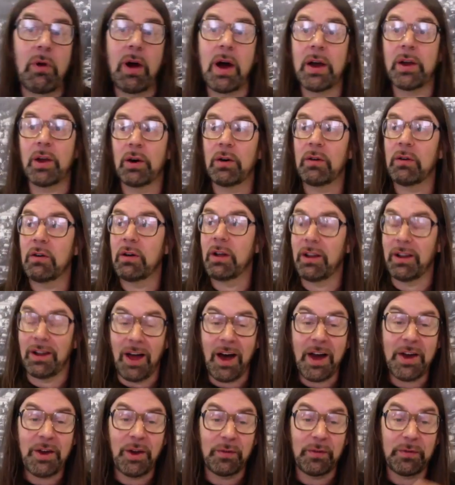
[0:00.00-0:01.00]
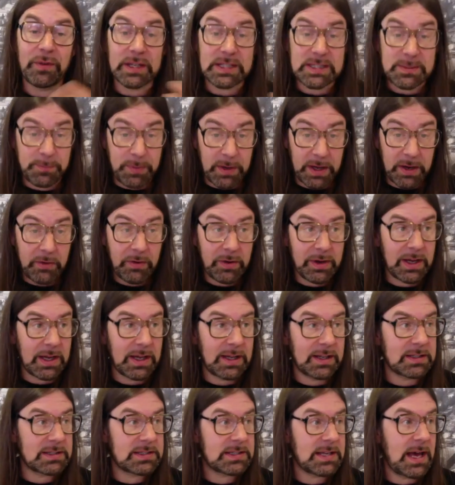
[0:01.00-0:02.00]
line of
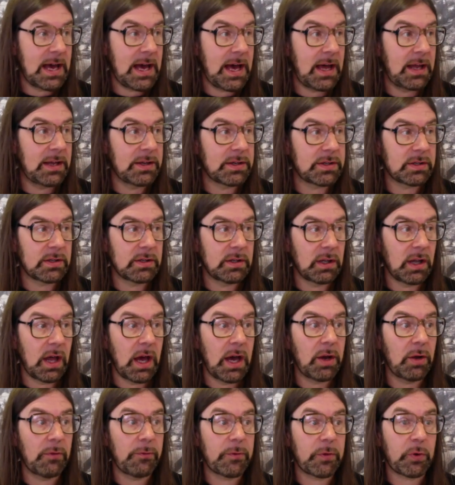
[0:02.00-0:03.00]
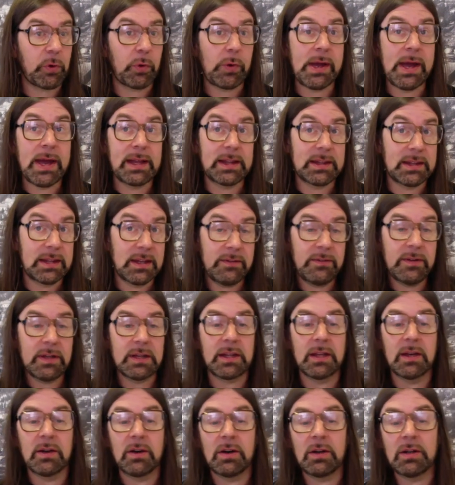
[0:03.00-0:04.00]
experience and a line of
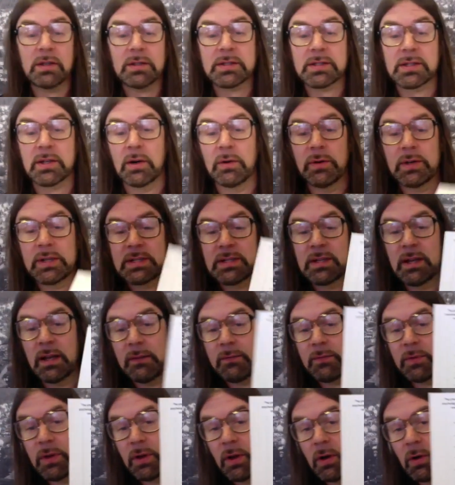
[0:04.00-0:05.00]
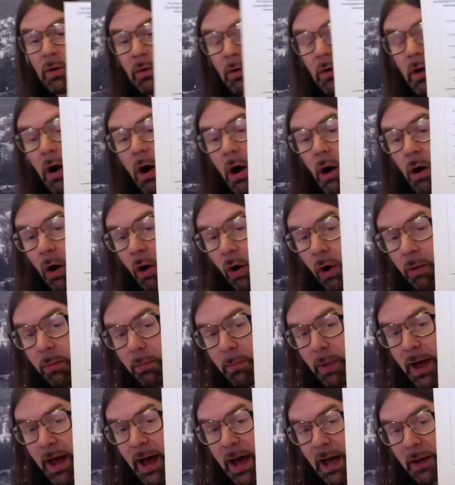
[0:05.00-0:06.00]
creativity. Also, it's not
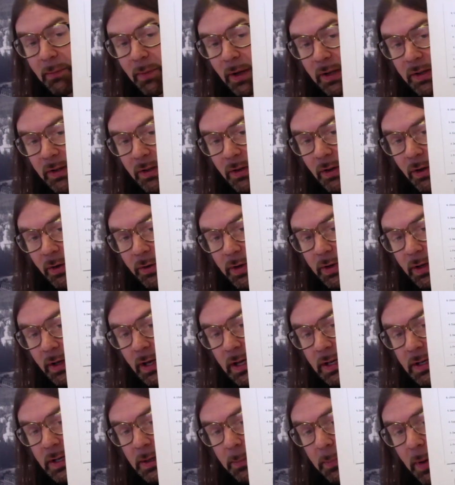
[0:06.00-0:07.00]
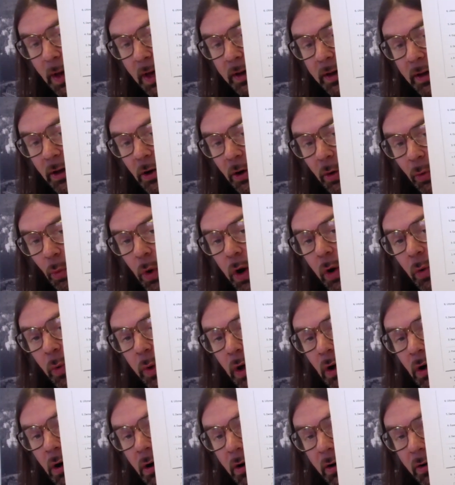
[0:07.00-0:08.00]
all bad, but depending on where
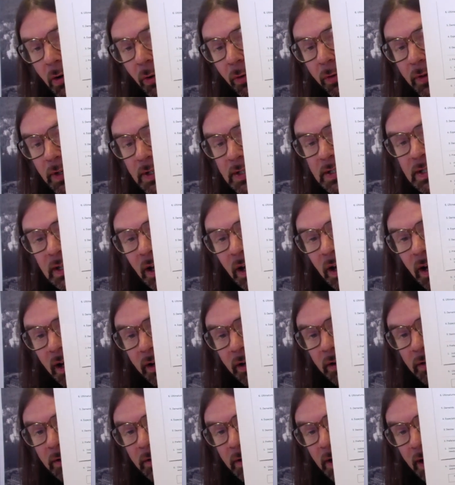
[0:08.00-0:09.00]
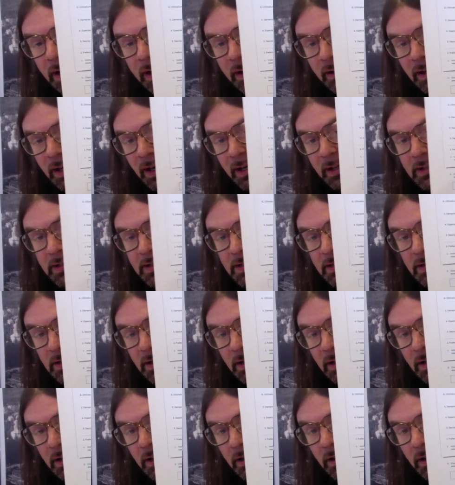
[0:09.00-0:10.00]
we are on this line, then it gets